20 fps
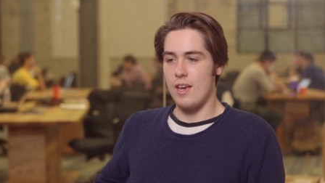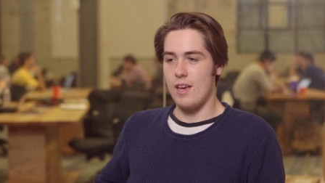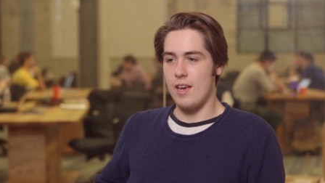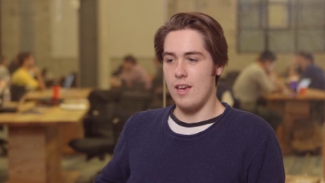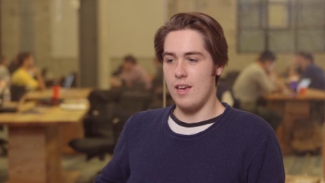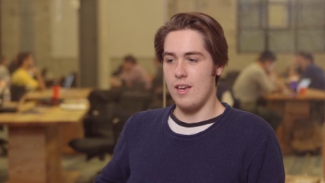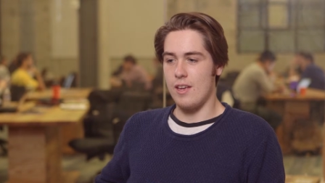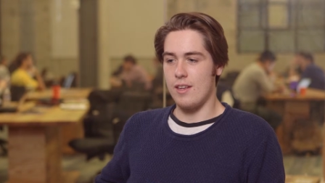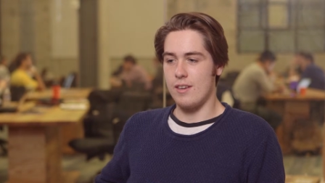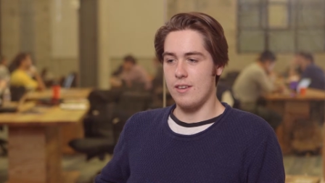
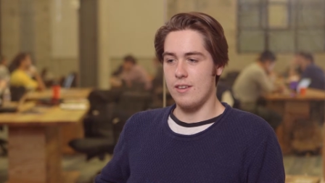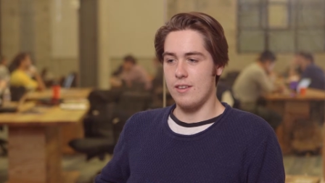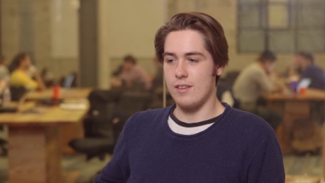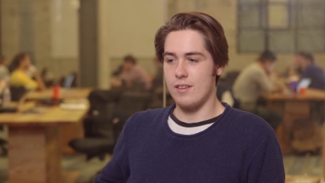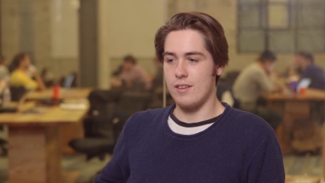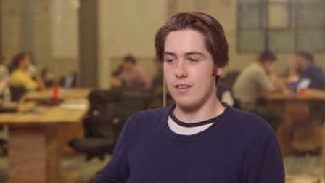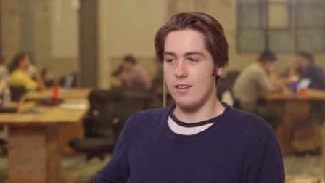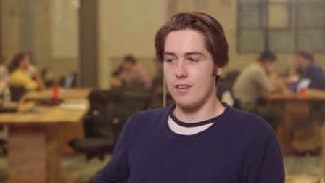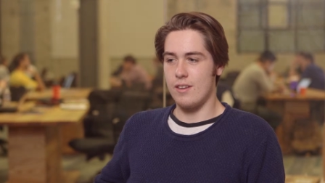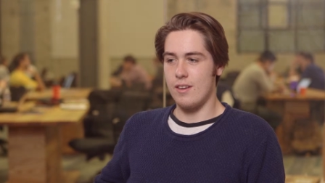and
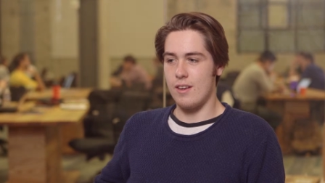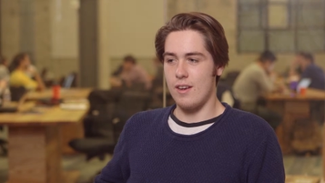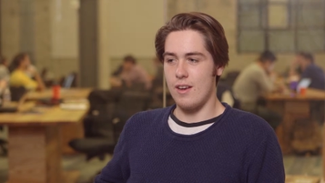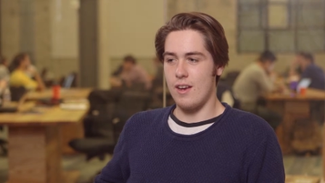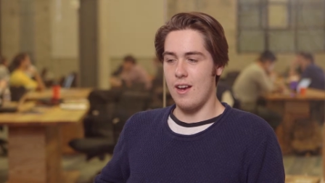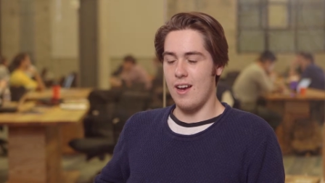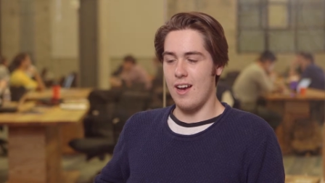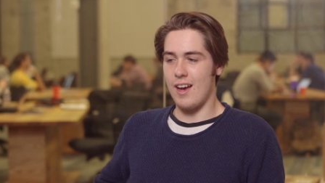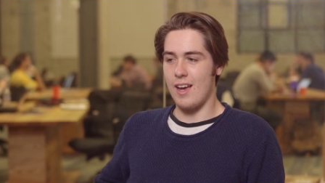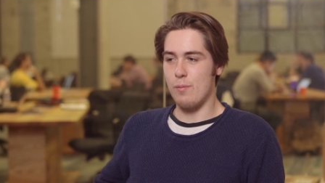
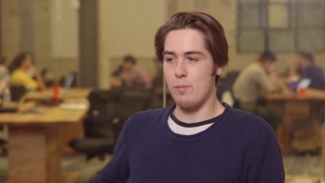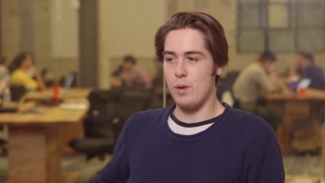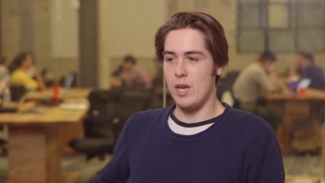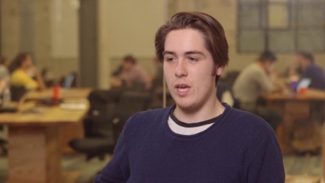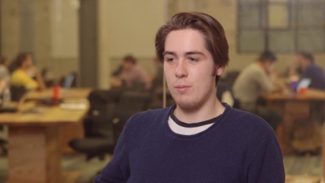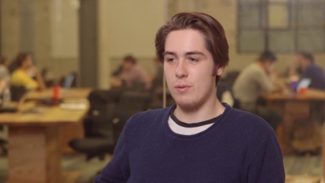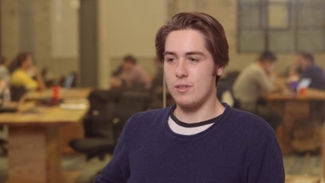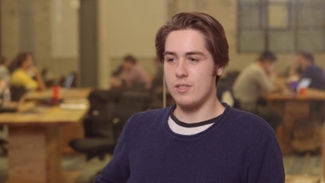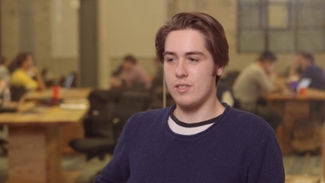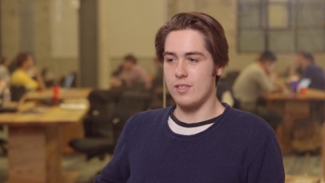I'm
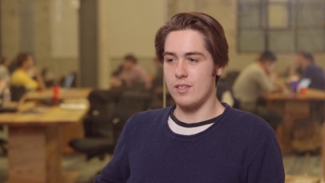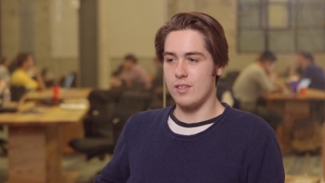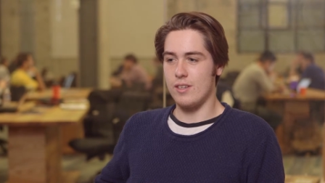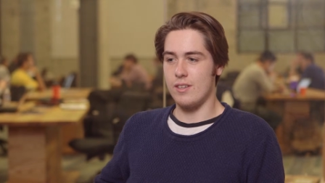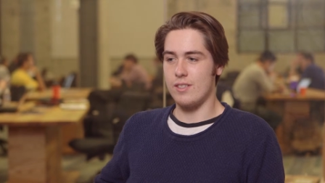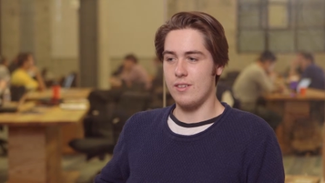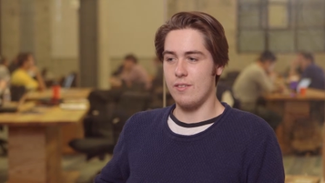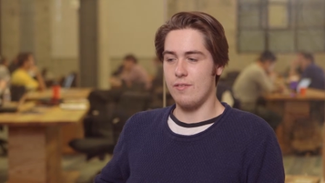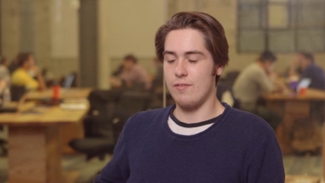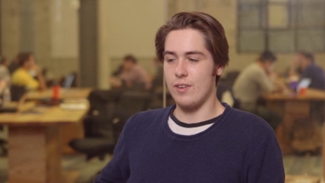able
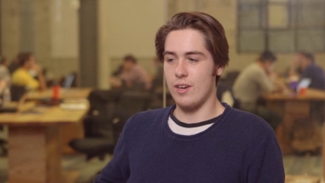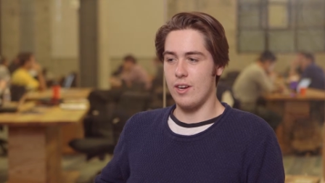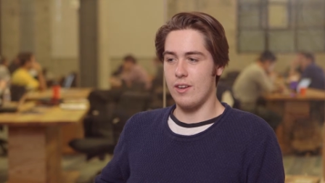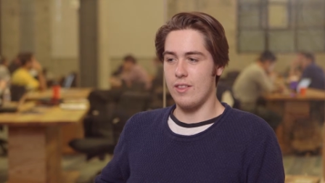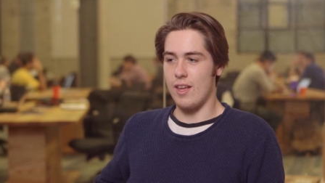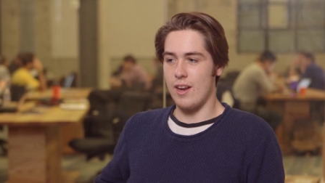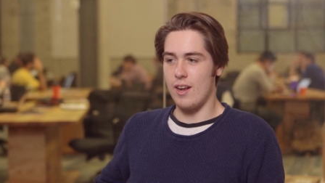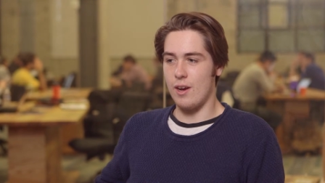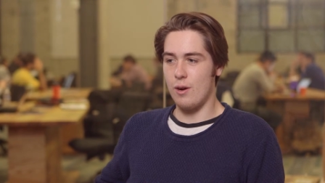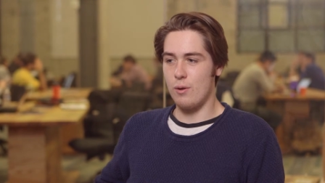to, to figure
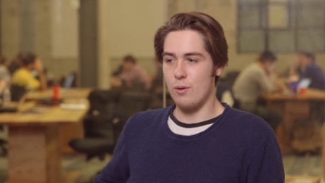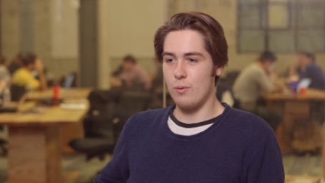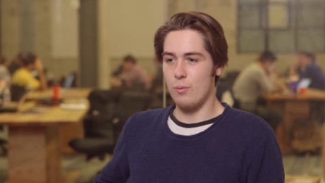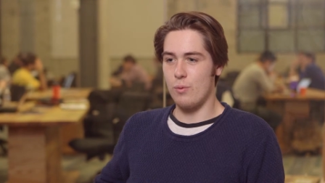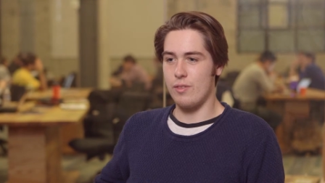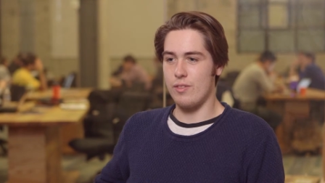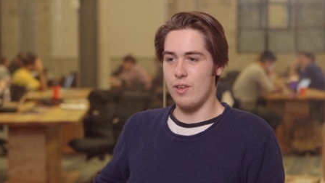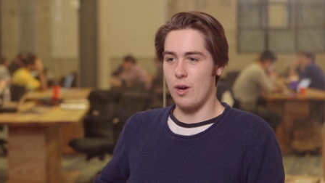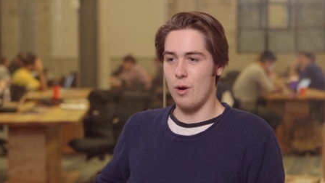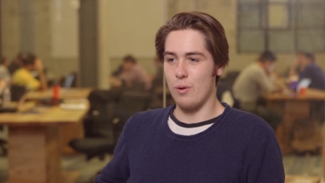that out
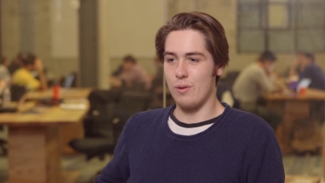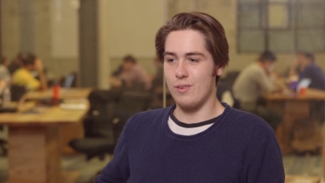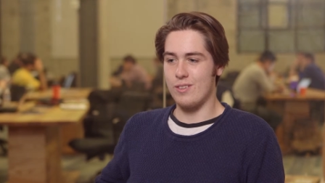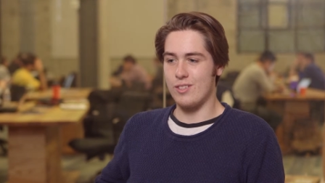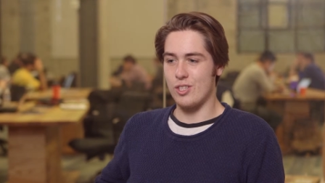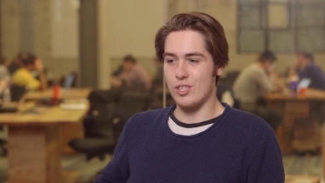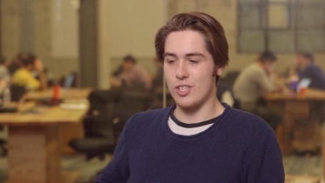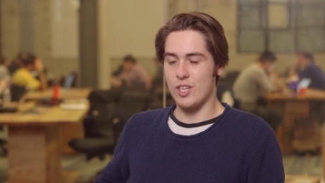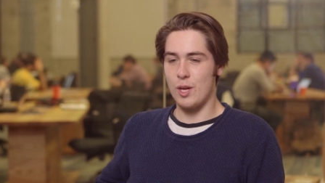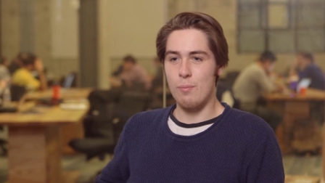
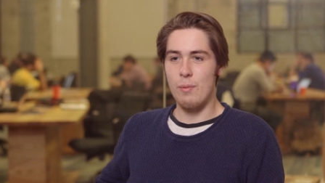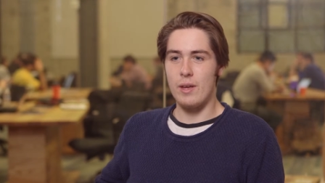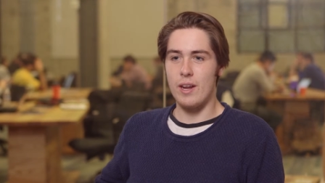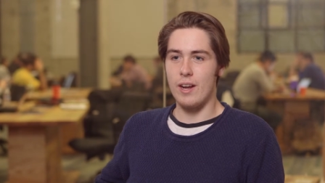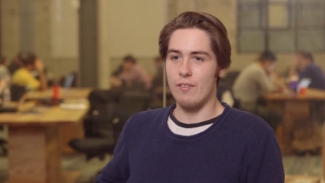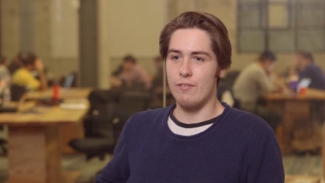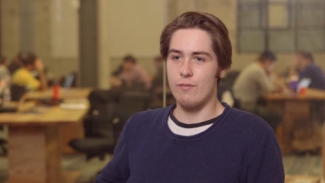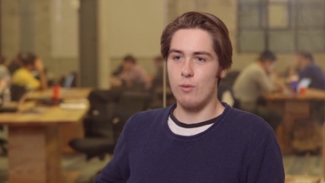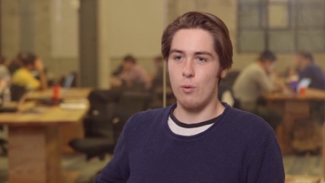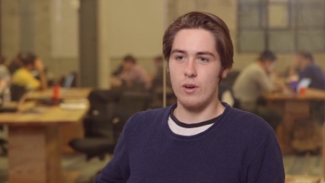without just
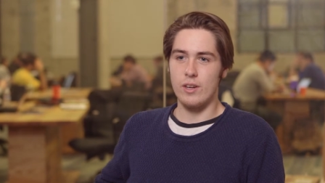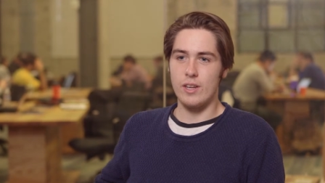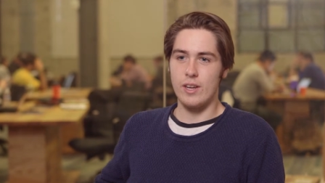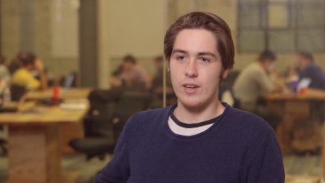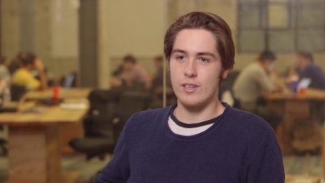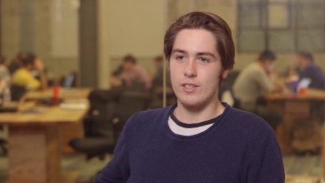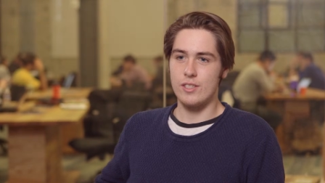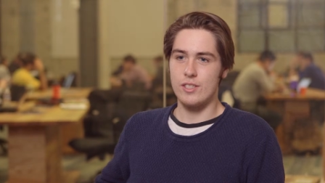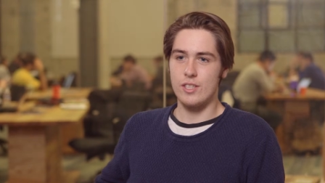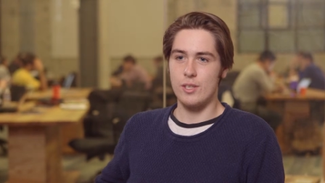committing four
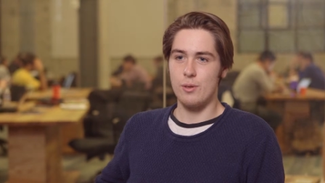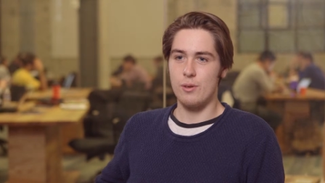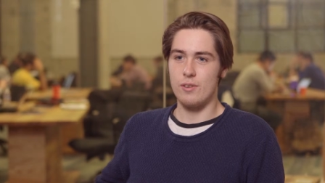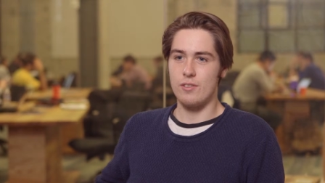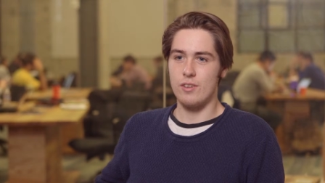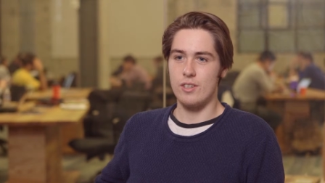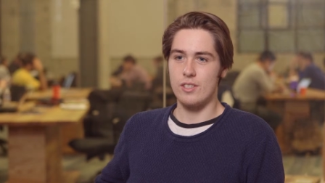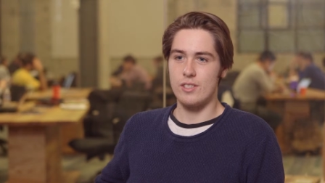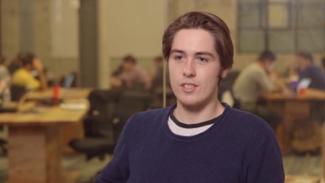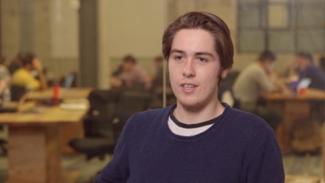years to
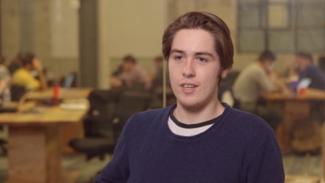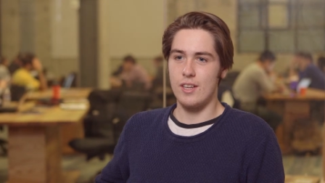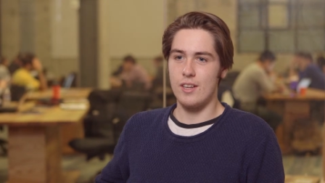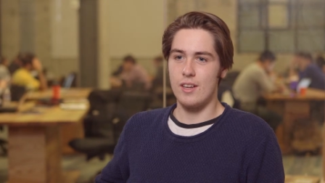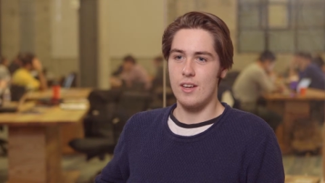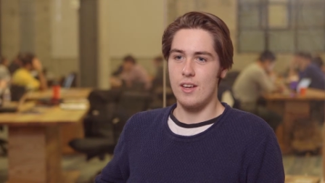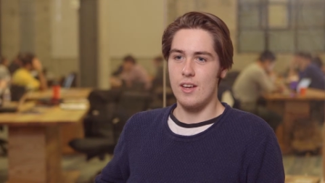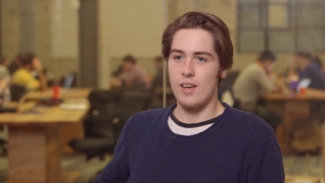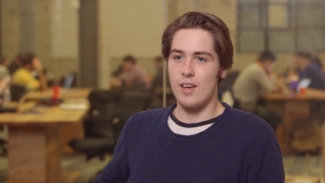university.